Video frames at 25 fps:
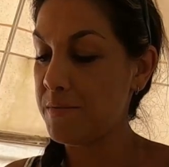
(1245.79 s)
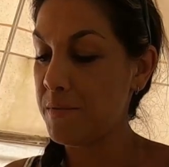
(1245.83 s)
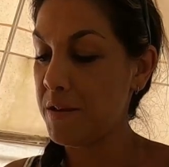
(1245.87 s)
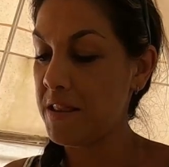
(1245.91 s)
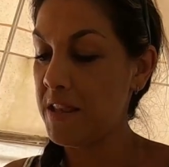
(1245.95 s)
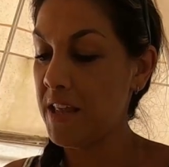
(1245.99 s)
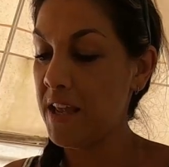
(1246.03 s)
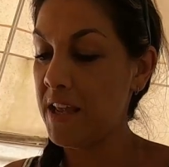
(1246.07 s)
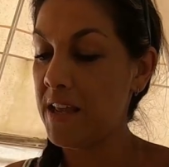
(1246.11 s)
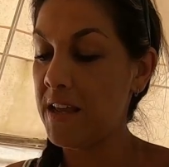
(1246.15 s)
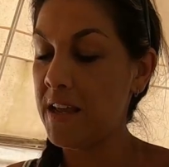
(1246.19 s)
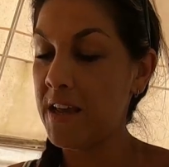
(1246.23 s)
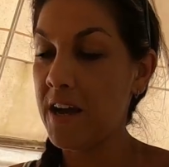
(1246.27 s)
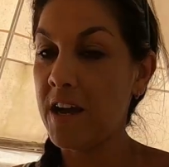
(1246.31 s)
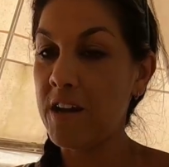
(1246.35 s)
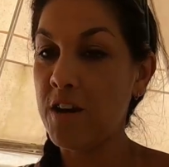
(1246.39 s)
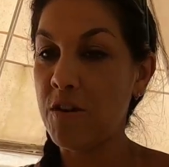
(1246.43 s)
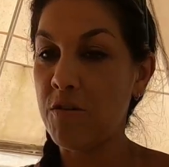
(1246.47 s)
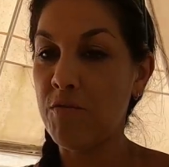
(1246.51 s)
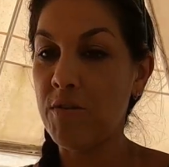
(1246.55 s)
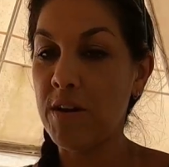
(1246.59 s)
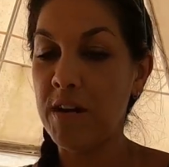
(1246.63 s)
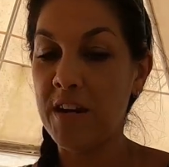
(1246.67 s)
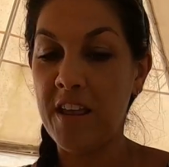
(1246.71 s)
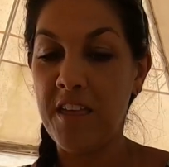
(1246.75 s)
when they cut
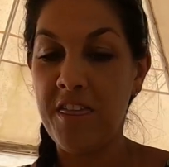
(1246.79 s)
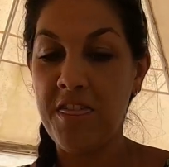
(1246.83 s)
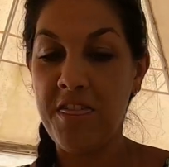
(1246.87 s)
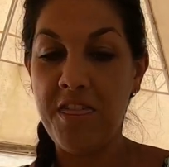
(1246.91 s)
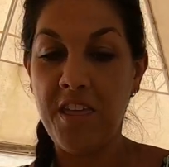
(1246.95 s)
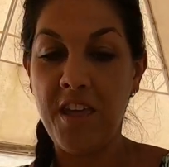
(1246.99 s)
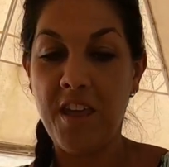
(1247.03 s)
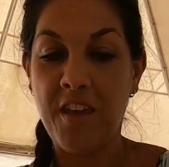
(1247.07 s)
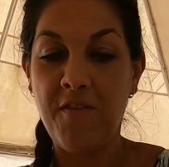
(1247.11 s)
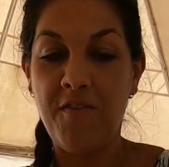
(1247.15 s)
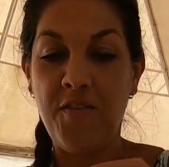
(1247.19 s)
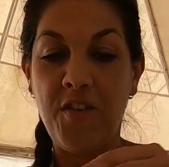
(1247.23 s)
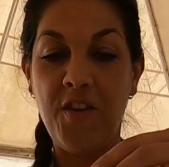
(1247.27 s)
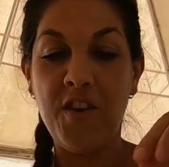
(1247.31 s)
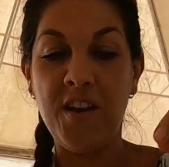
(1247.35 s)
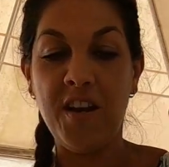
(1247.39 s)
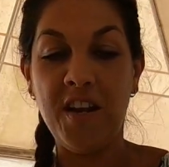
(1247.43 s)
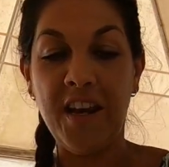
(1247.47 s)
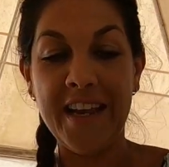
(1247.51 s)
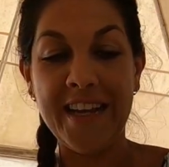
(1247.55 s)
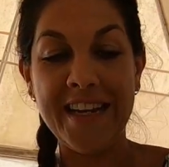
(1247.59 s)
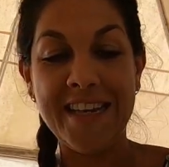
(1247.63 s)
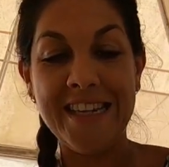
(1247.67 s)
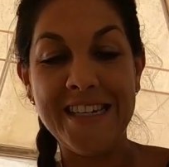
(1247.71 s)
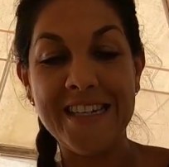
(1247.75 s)
it really thick for you to
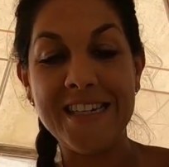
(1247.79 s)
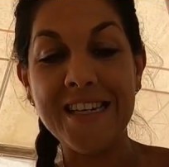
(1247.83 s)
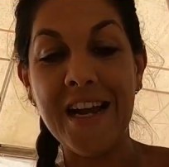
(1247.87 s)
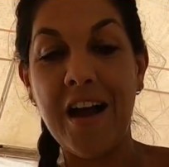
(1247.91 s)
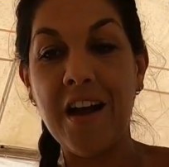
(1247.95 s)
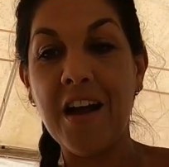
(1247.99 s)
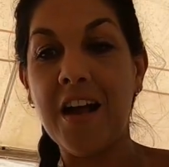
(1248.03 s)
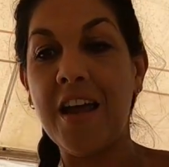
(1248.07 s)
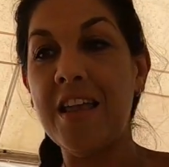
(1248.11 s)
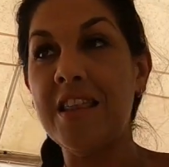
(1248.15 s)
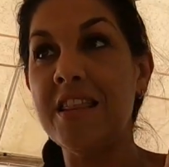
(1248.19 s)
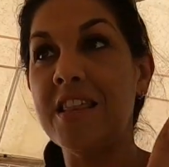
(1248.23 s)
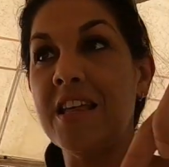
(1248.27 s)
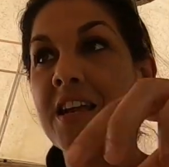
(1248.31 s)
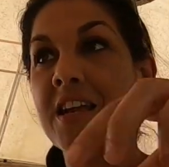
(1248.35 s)
like dunk in the